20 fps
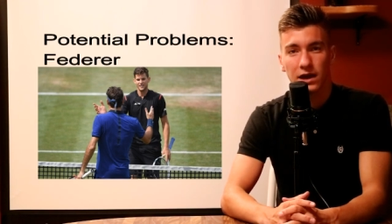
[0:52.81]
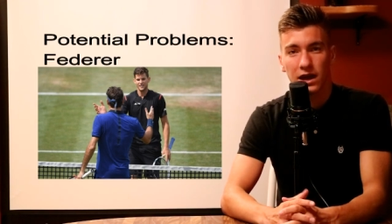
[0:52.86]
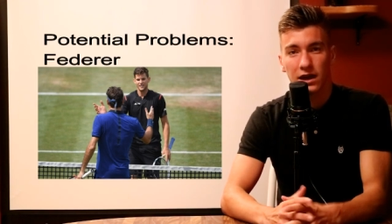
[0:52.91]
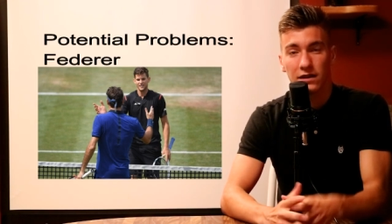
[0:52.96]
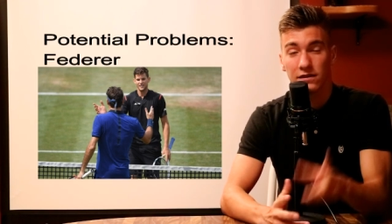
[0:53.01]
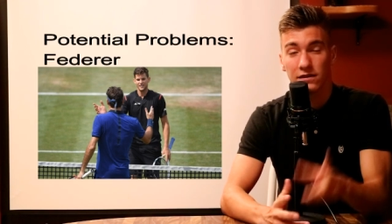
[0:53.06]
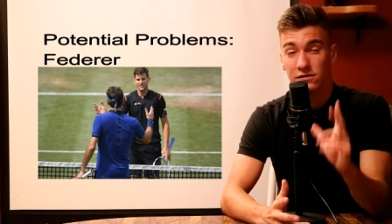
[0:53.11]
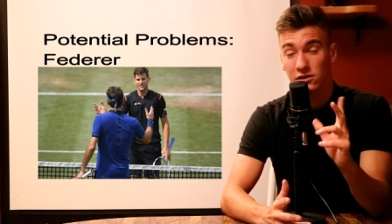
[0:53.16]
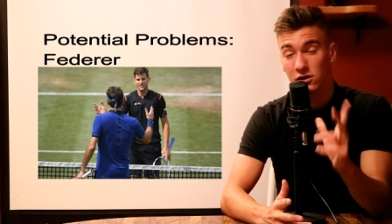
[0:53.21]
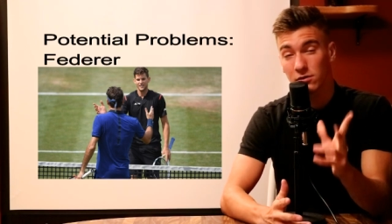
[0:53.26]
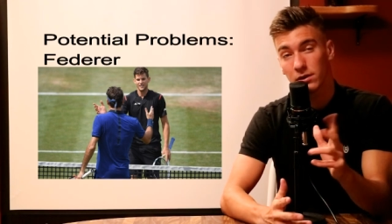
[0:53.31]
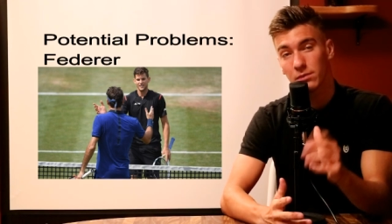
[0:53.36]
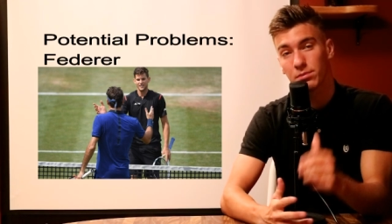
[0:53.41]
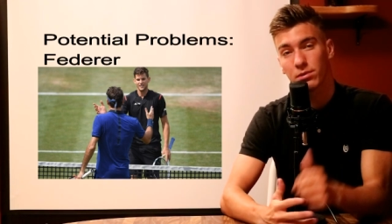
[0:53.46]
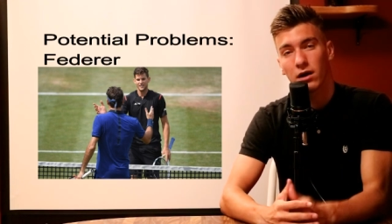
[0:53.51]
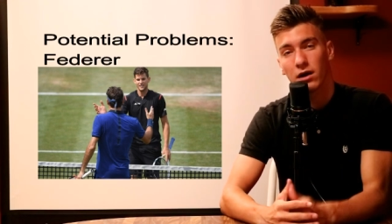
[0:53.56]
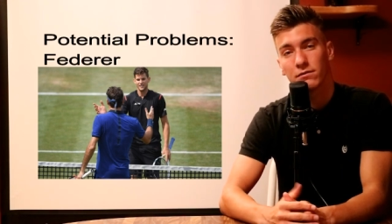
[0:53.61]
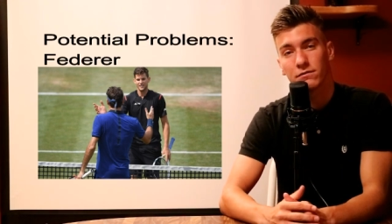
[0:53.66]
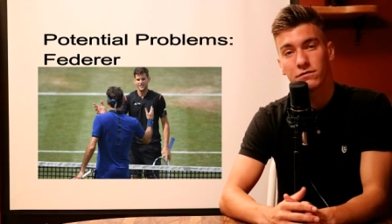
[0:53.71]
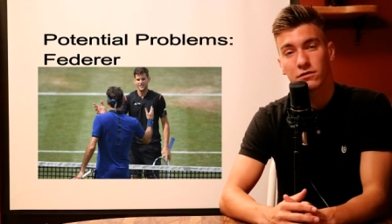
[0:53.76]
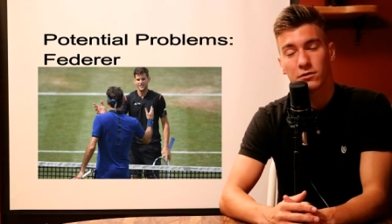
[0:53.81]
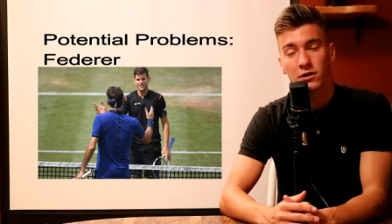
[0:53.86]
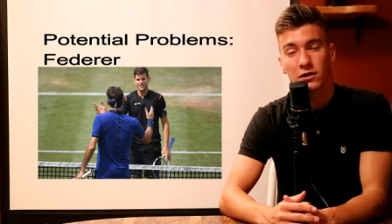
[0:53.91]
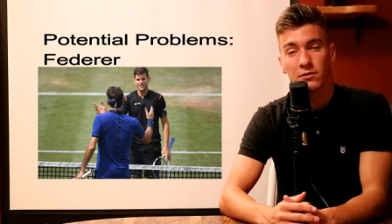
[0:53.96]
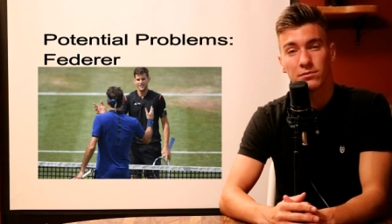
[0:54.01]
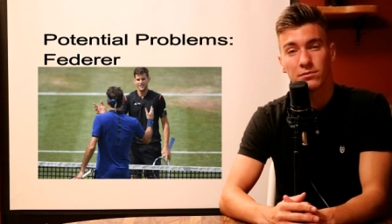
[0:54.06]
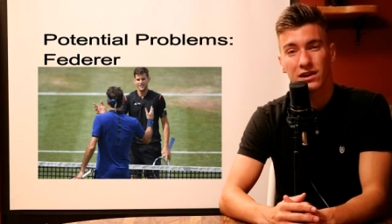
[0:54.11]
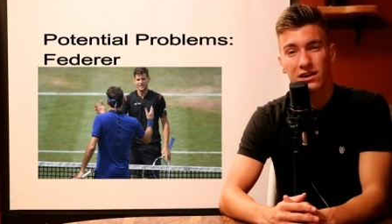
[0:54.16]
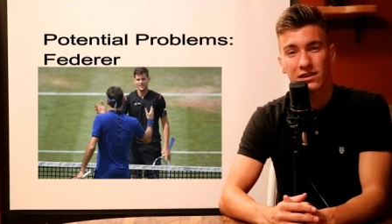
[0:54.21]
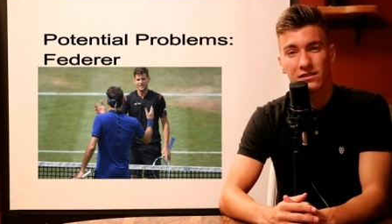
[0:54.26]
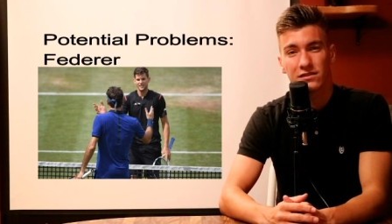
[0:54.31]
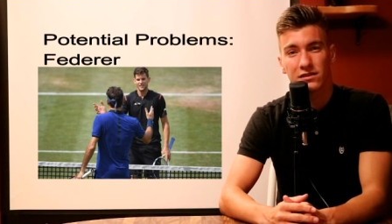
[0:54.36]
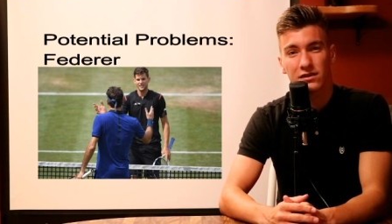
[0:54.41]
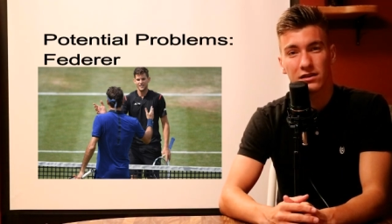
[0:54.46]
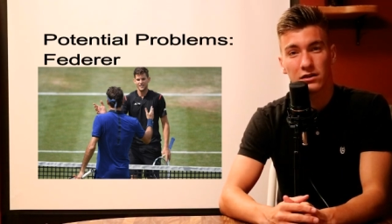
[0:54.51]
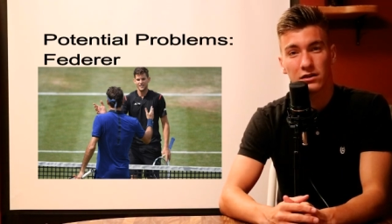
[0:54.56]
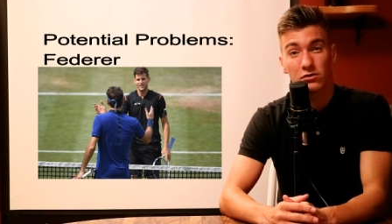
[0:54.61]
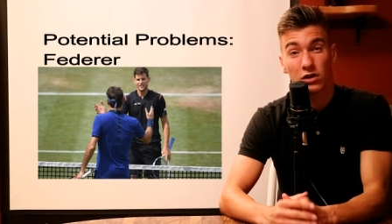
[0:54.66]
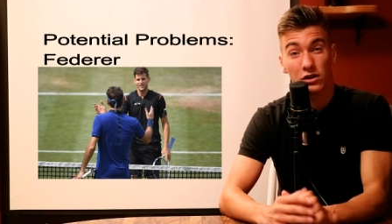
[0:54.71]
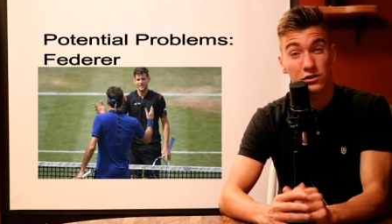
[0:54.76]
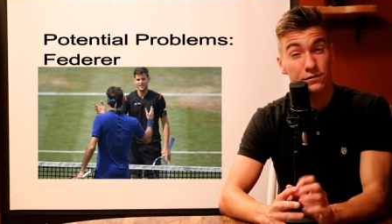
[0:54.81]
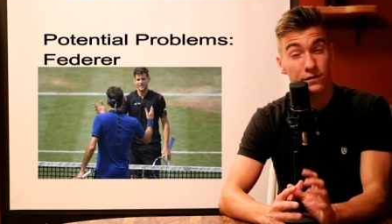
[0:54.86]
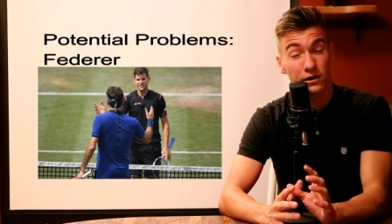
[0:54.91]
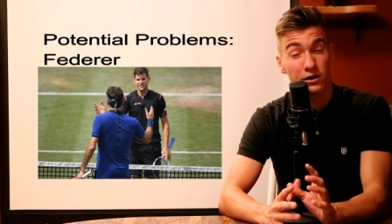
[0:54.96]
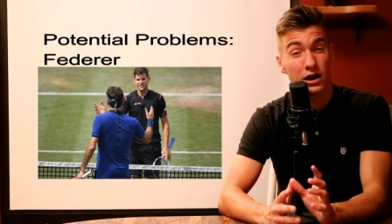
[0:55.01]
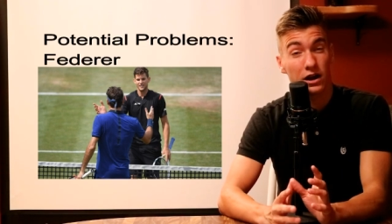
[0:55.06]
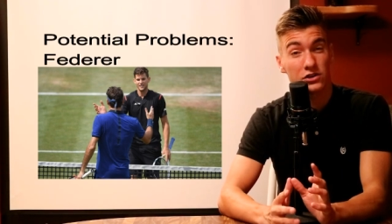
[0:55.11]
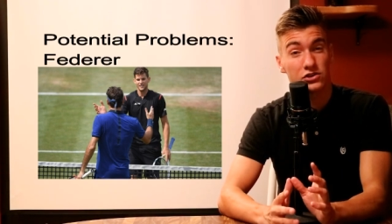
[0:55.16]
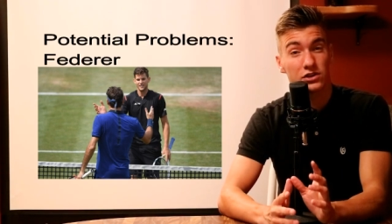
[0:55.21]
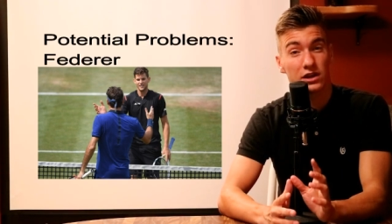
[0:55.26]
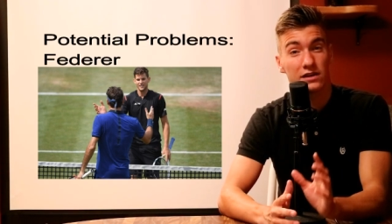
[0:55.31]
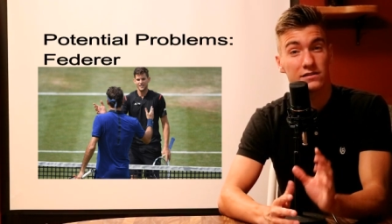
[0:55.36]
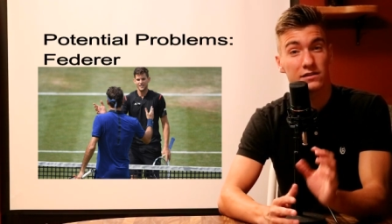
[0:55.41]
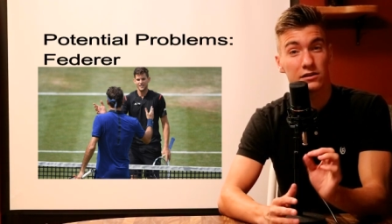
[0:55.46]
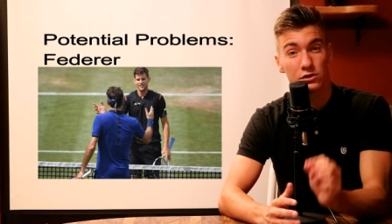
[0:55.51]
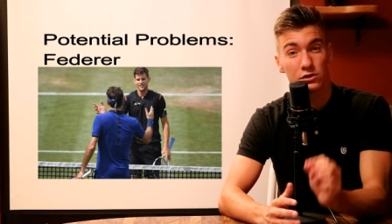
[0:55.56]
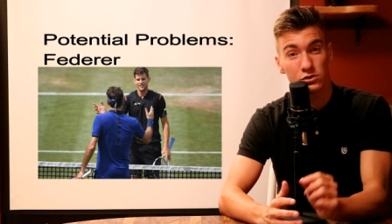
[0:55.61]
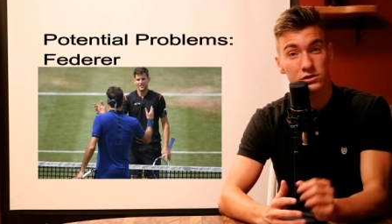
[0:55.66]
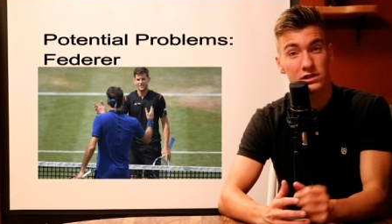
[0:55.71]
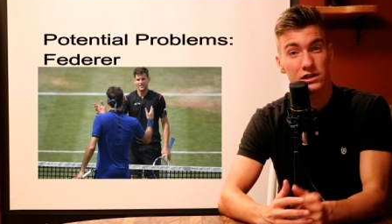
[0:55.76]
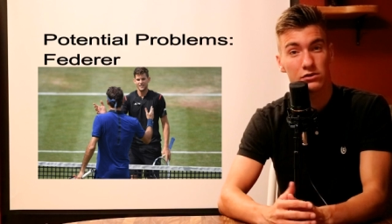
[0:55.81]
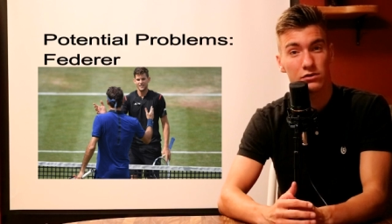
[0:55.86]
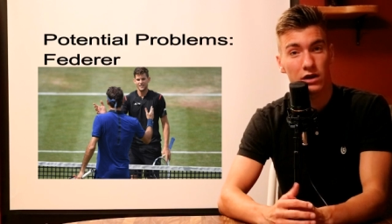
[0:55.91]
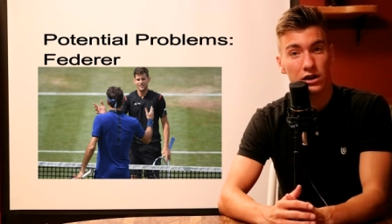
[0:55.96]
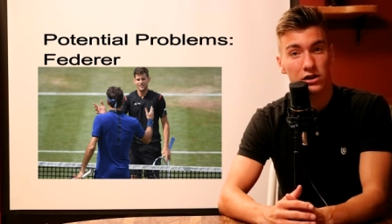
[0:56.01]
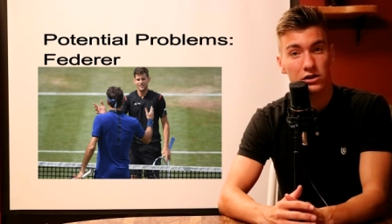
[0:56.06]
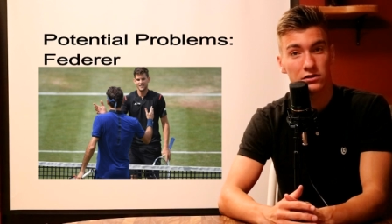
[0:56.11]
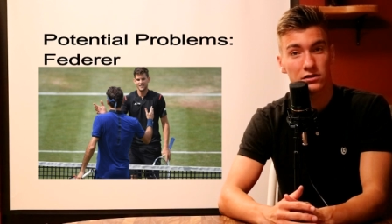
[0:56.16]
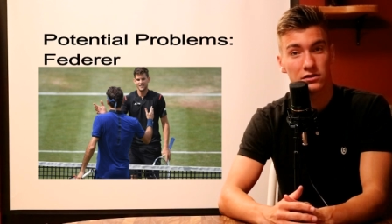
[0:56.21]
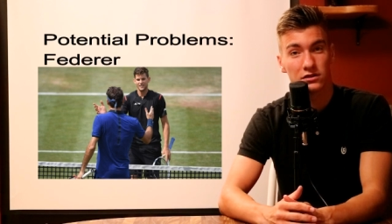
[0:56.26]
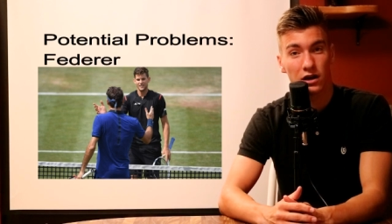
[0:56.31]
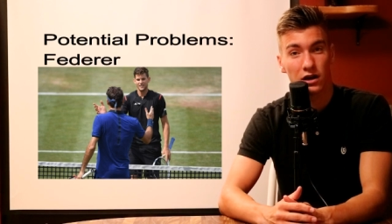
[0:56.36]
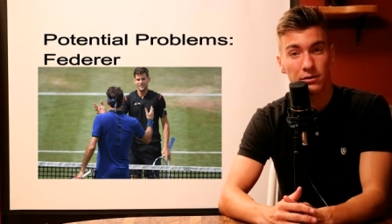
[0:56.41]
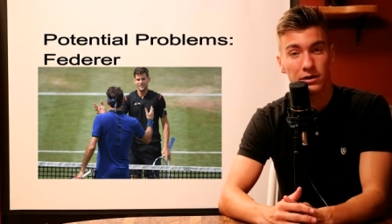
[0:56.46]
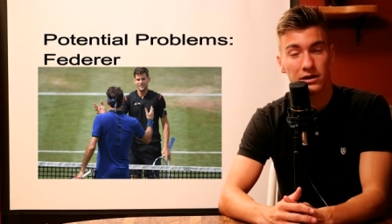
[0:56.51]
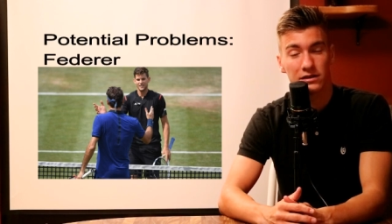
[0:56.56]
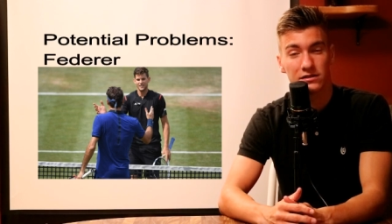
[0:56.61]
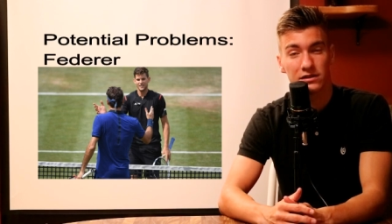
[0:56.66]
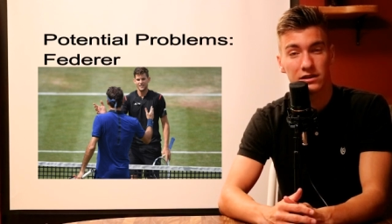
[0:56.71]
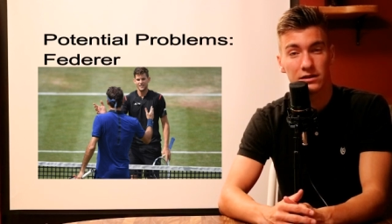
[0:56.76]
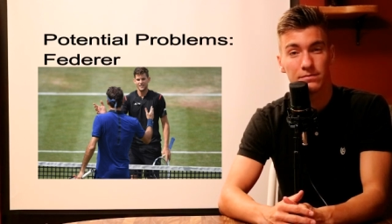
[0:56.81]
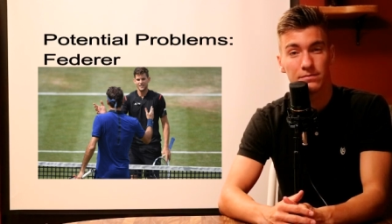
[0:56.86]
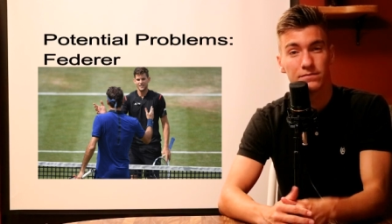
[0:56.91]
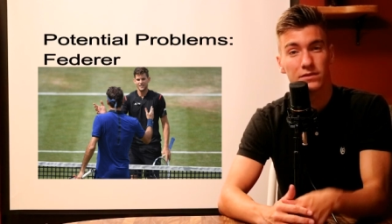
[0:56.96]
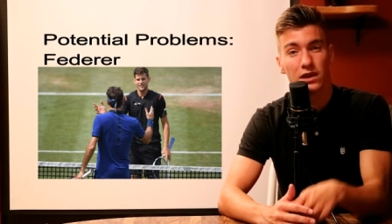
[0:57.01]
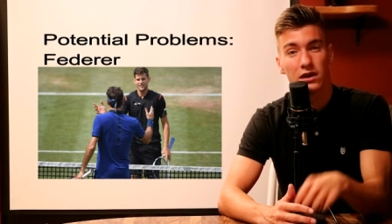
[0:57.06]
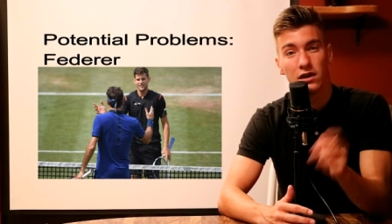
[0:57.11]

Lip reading: and this could be a problem for him because Roger Federer actually has a losing record to Dominic Thiem.